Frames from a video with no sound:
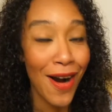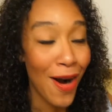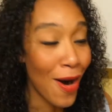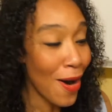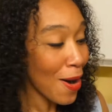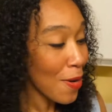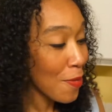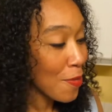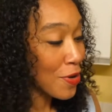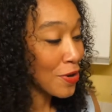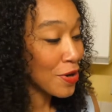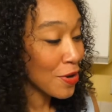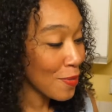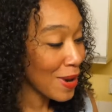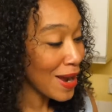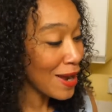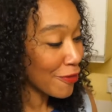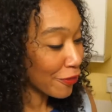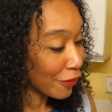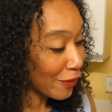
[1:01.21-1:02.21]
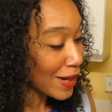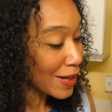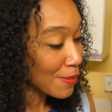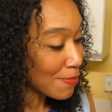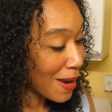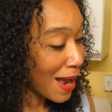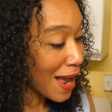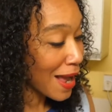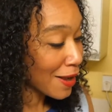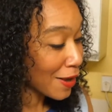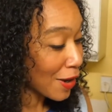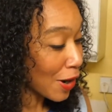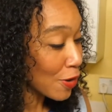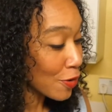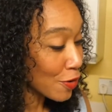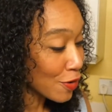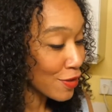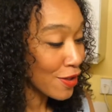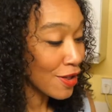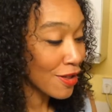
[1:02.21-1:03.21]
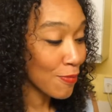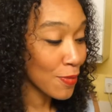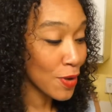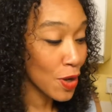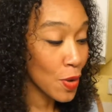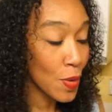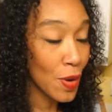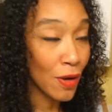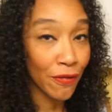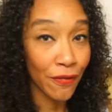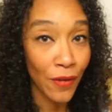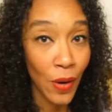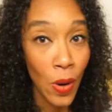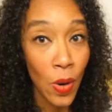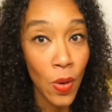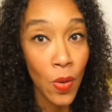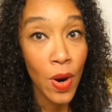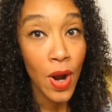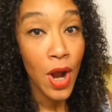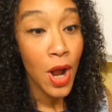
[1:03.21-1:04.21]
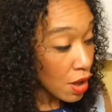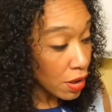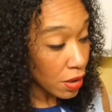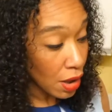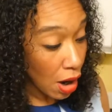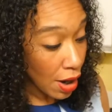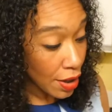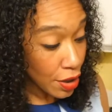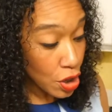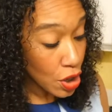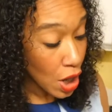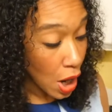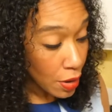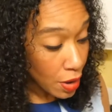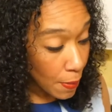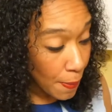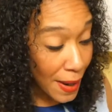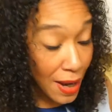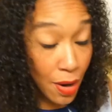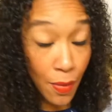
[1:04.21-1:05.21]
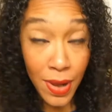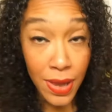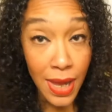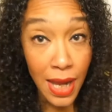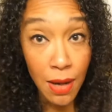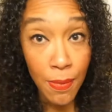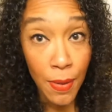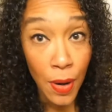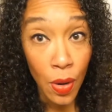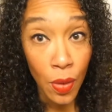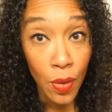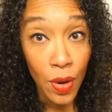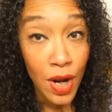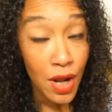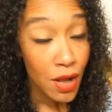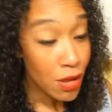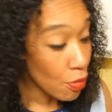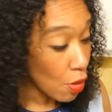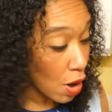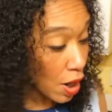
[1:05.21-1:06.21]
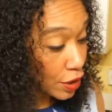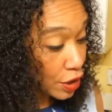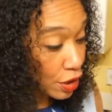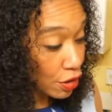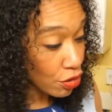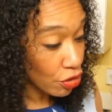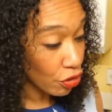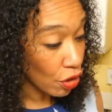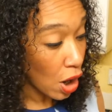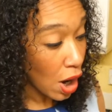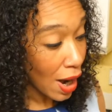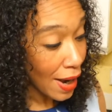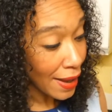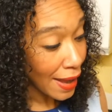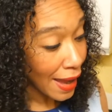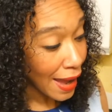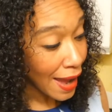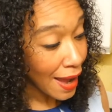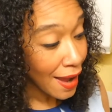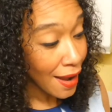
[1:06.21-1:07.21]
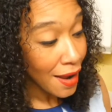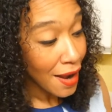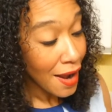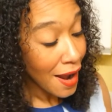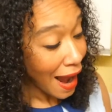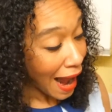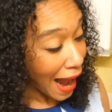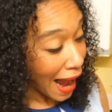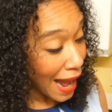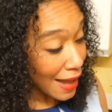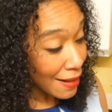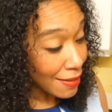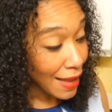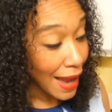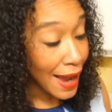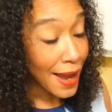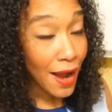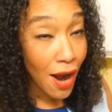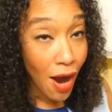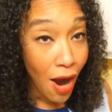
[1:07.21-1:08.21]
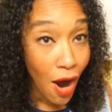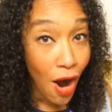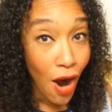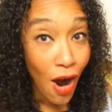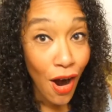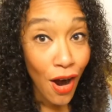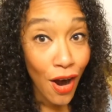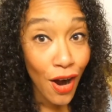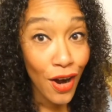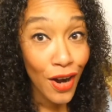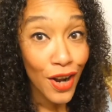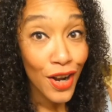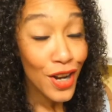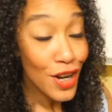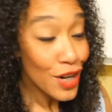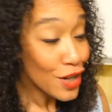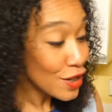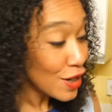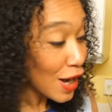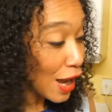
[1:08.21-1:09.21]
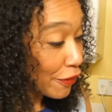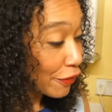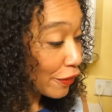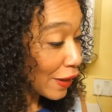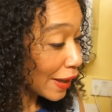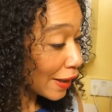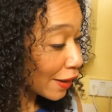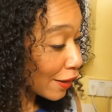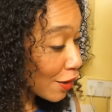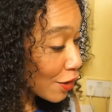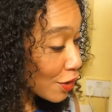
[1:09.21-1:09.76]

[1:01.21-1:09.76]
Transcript: I want to eat fresh mango because it's beautiful. So, the peel is edible. So I just dry it and they are lovely.